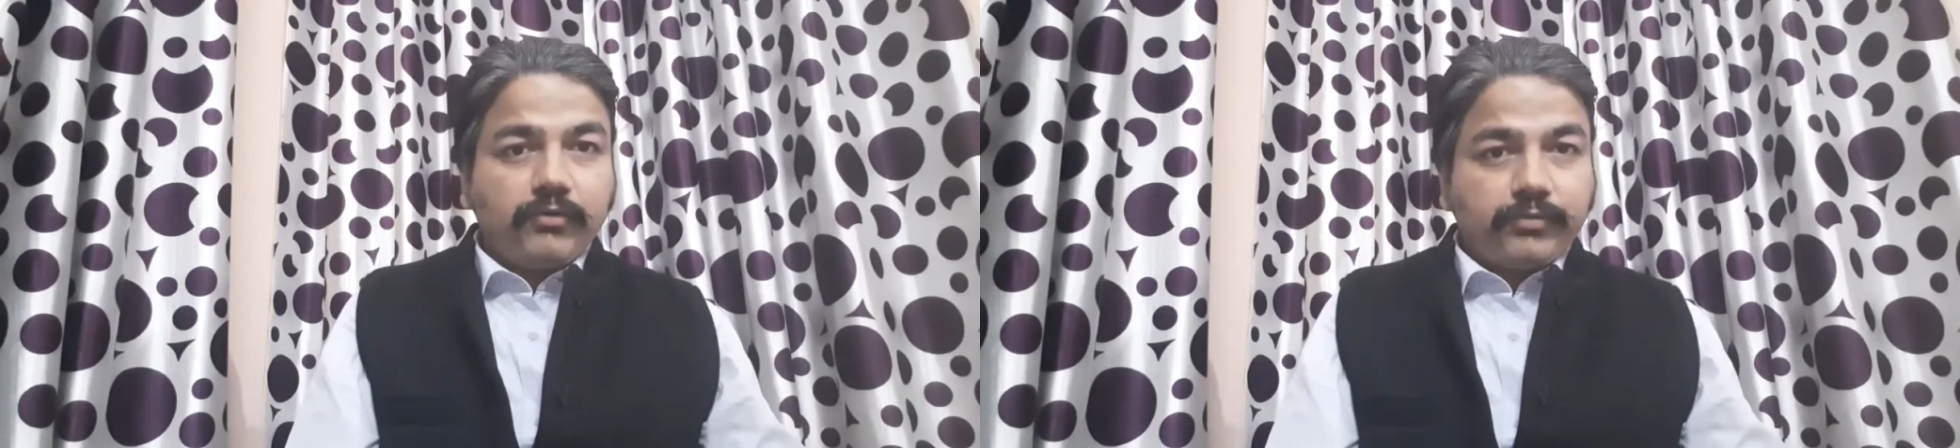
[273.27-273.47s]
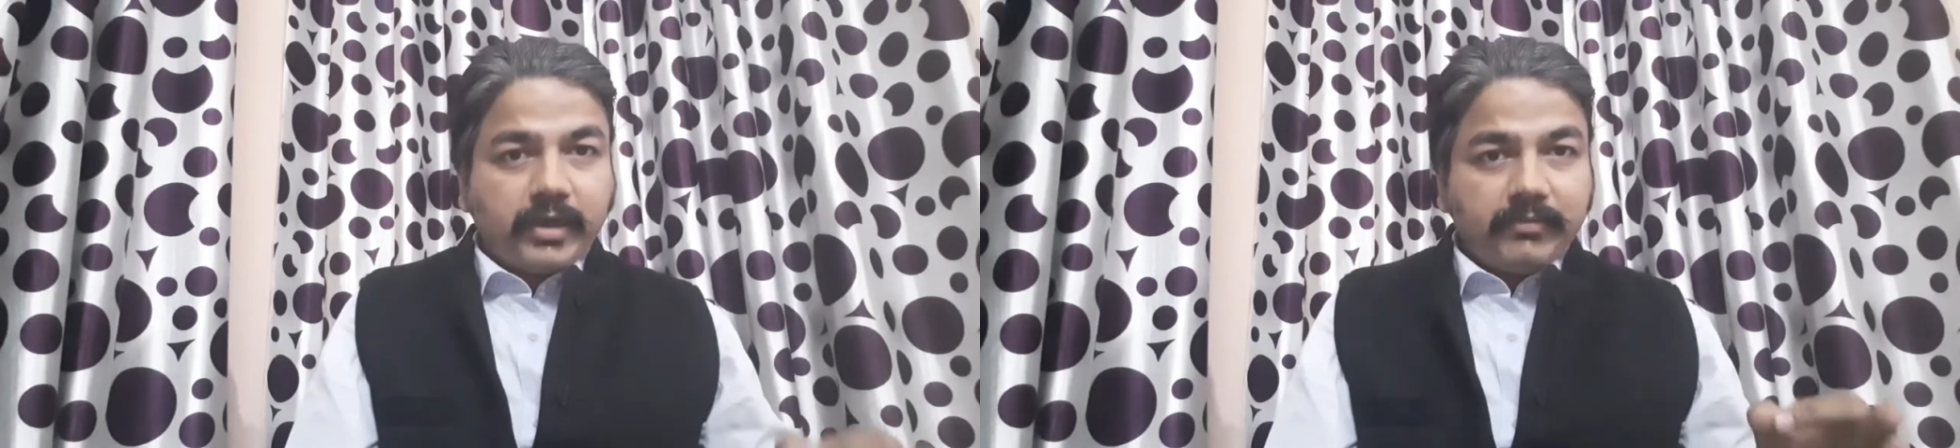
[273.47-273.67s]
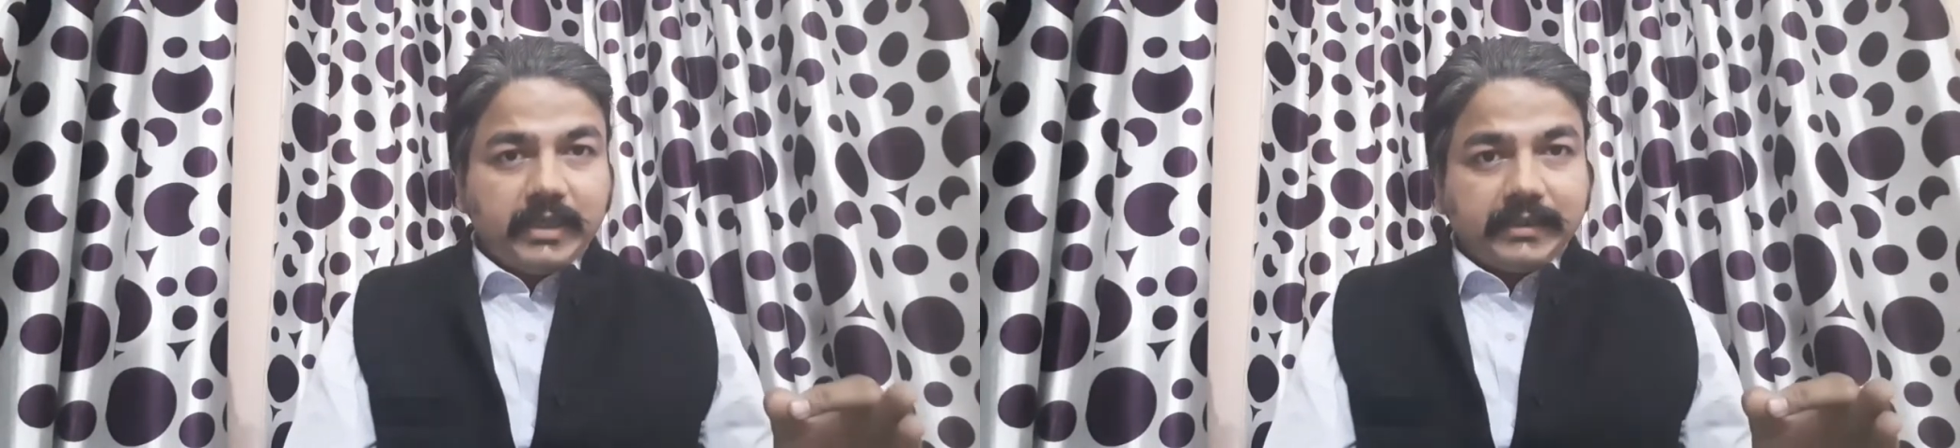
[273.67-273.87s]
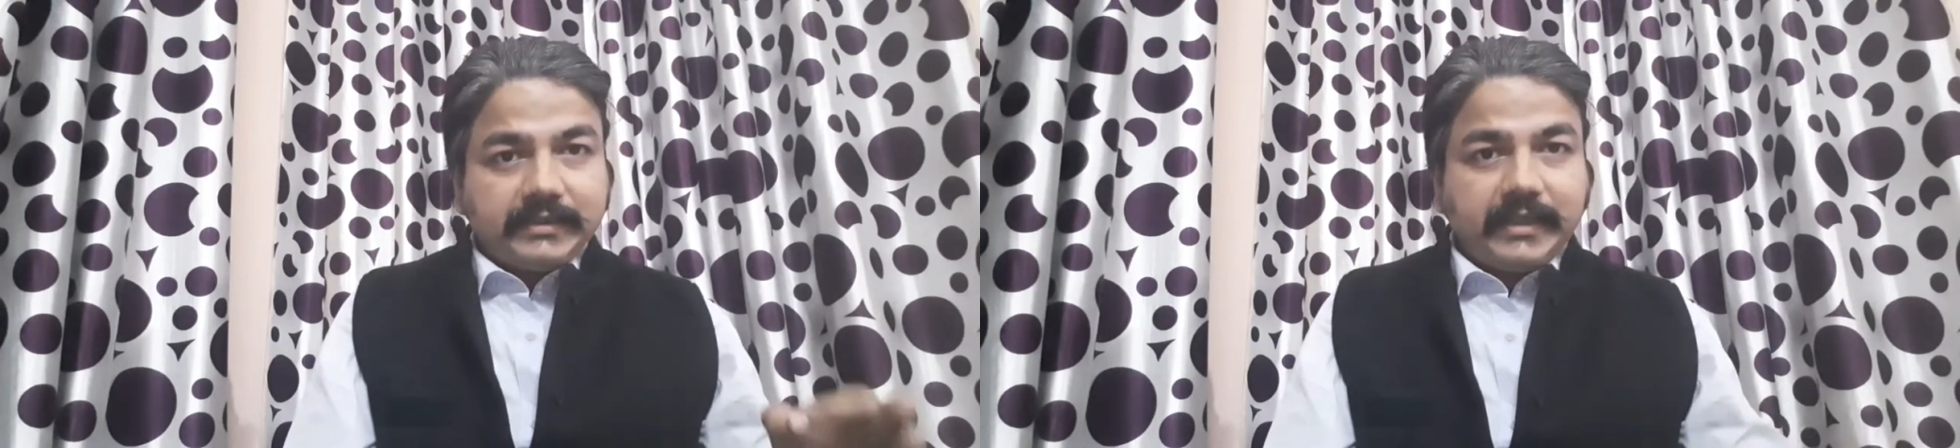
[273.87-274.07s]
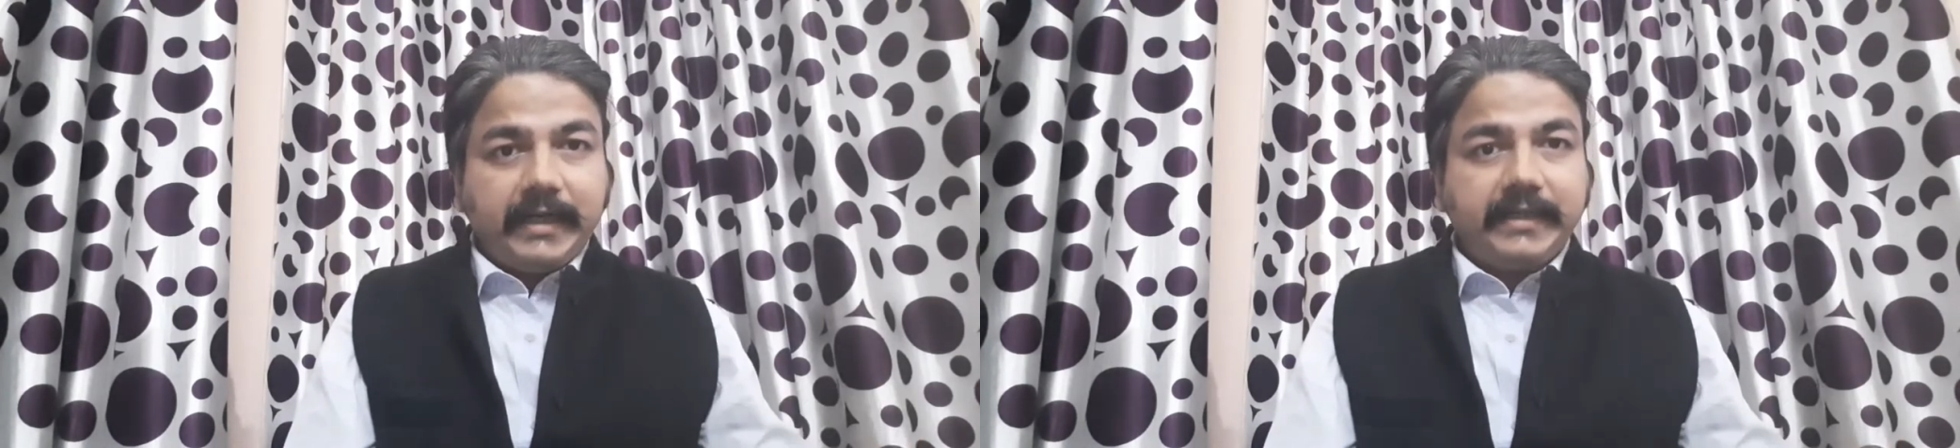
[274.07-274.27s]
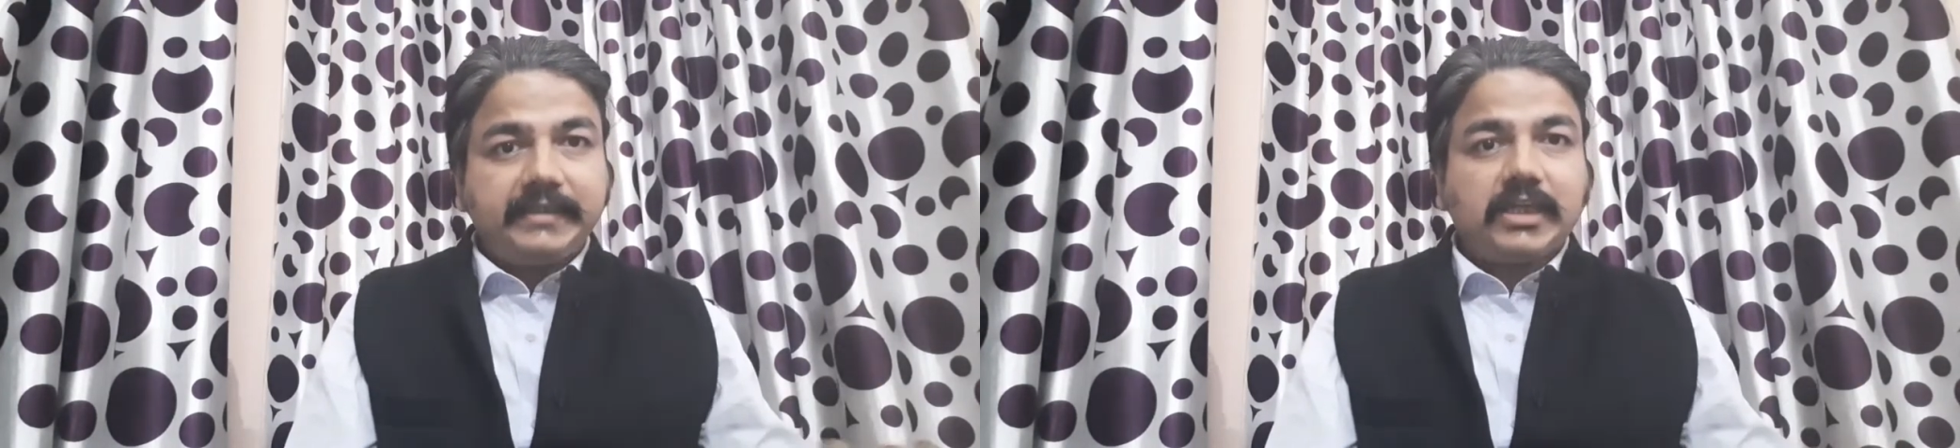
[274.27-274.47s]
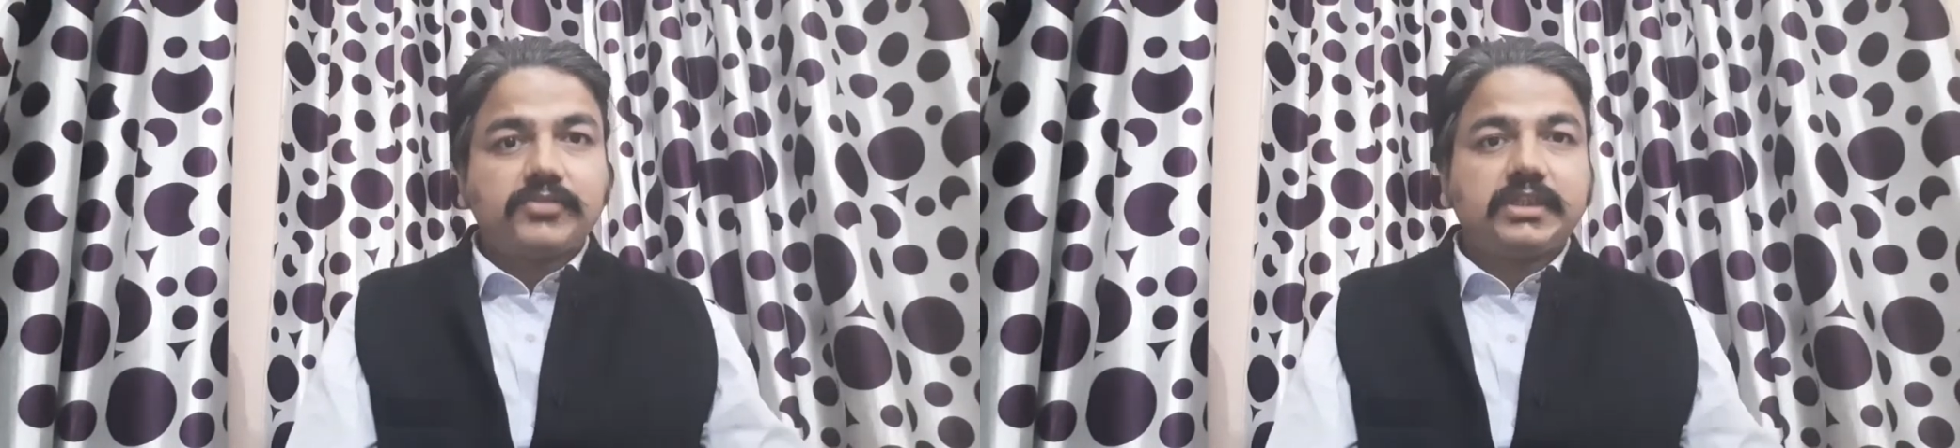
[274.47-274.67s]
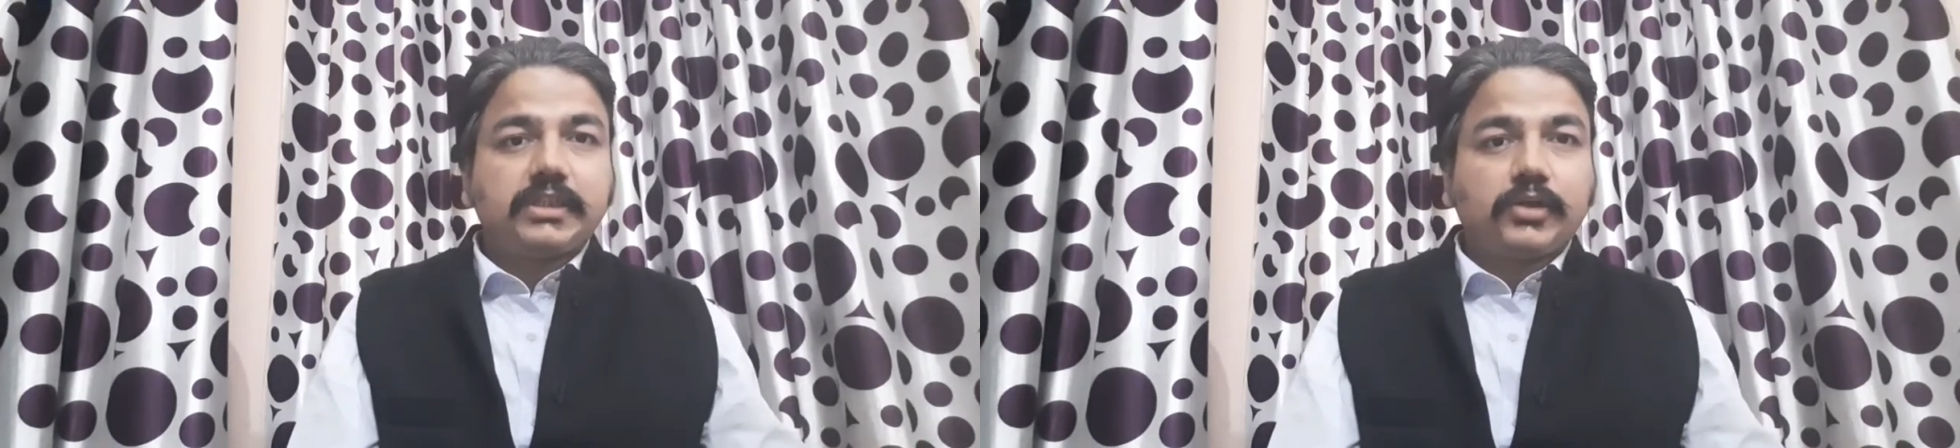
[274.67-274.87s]
from
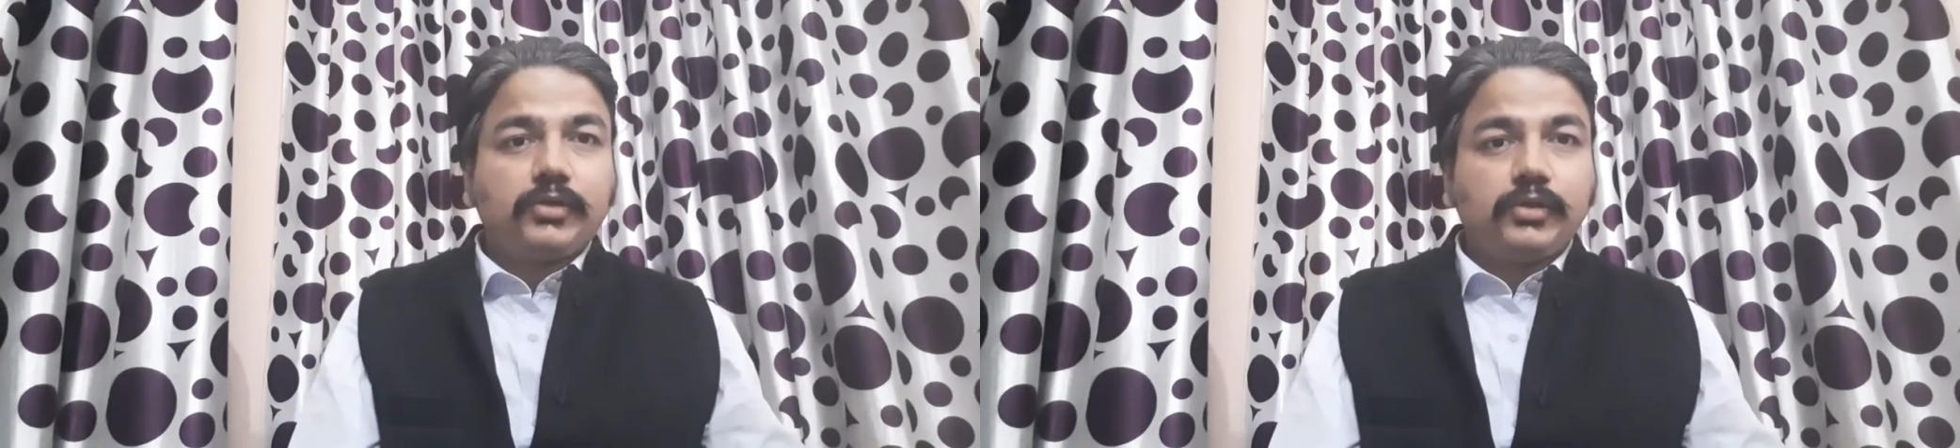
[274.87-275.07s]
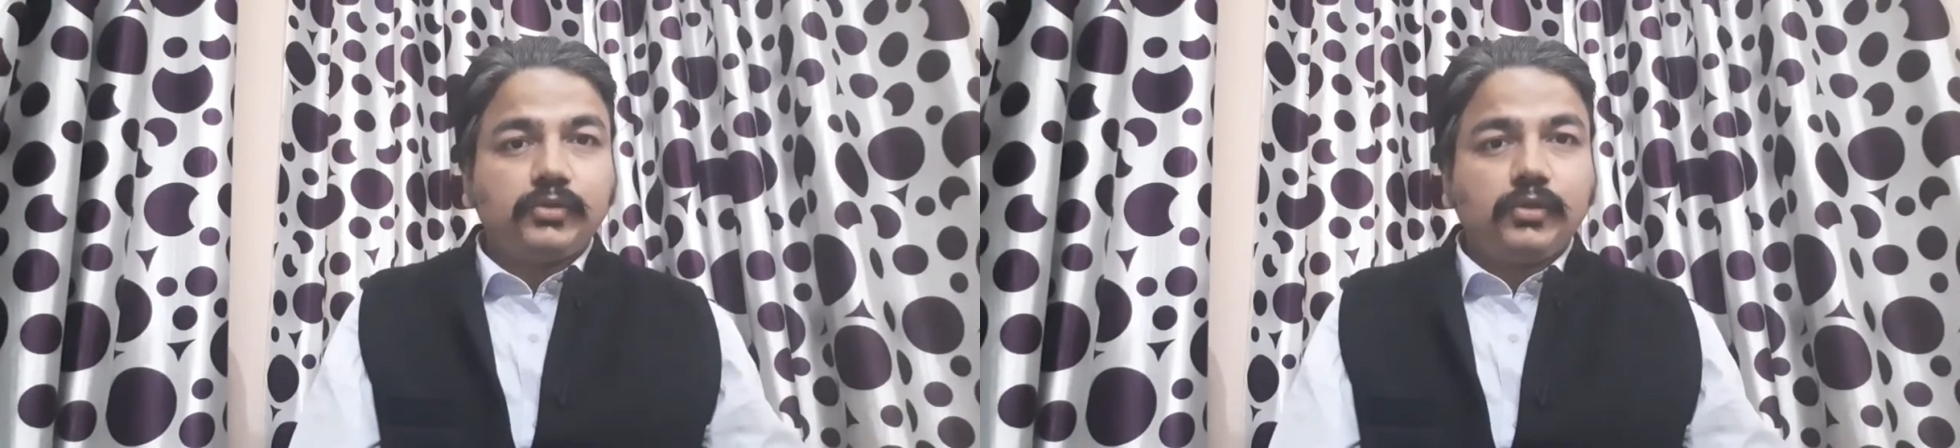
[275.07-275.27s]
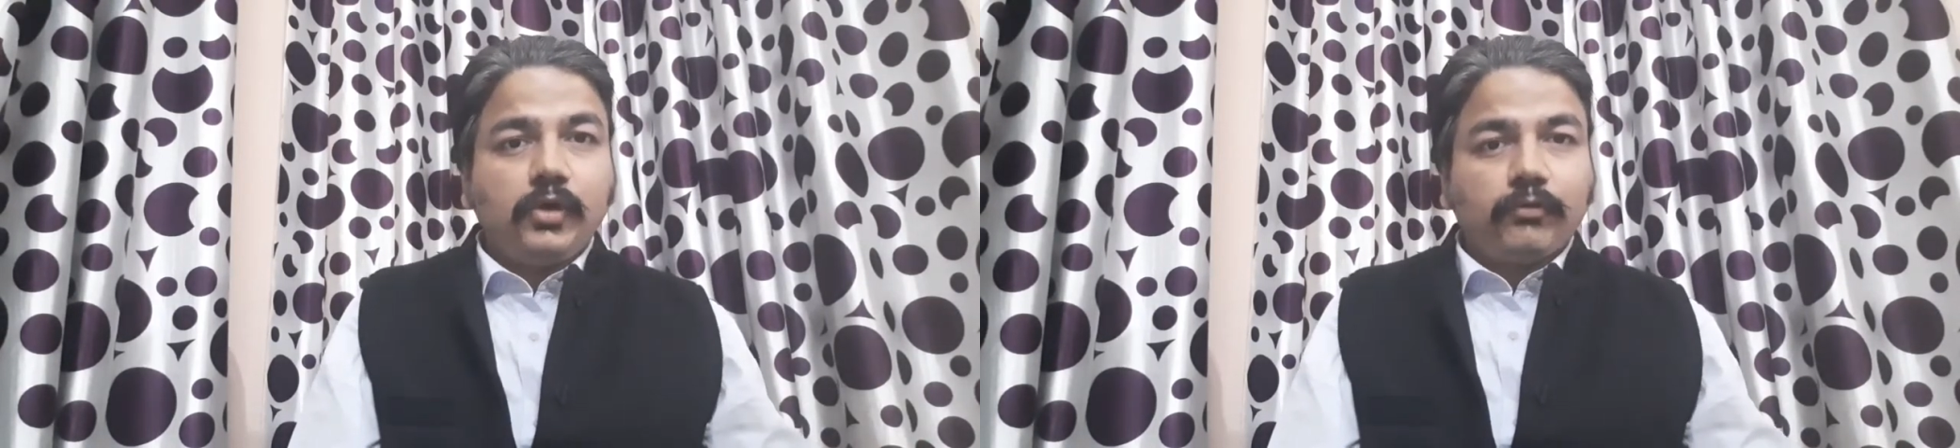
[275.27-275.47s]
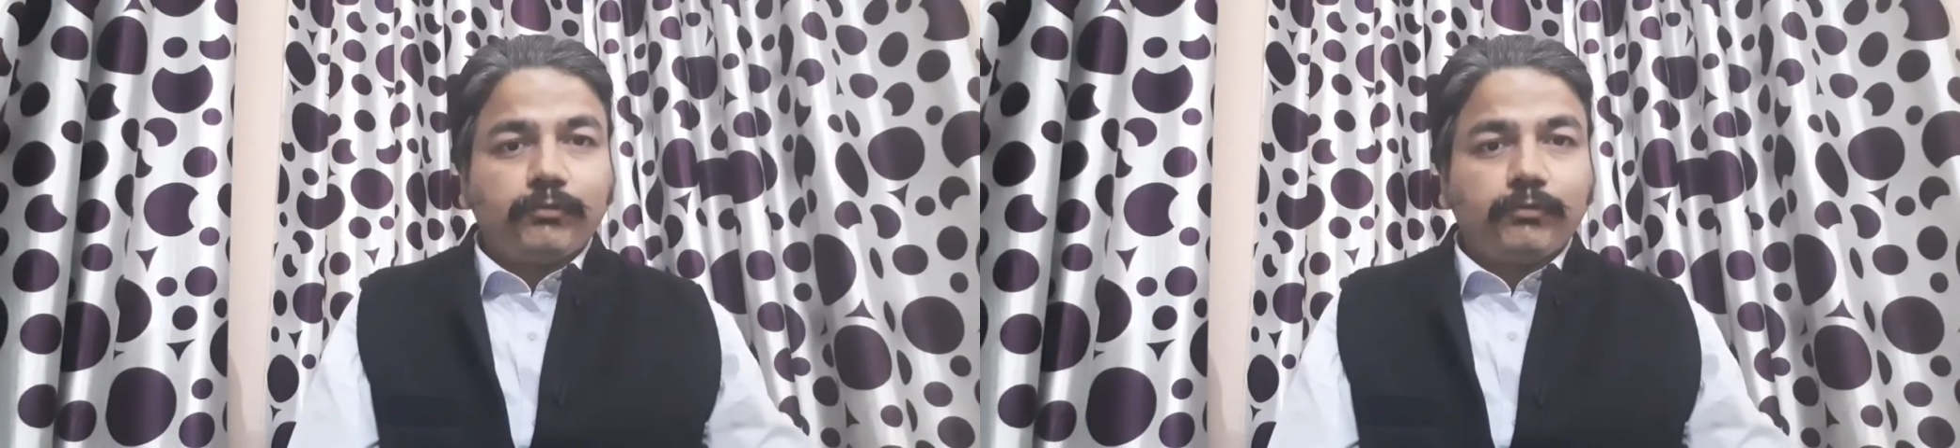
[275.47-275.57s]
30,000 crore to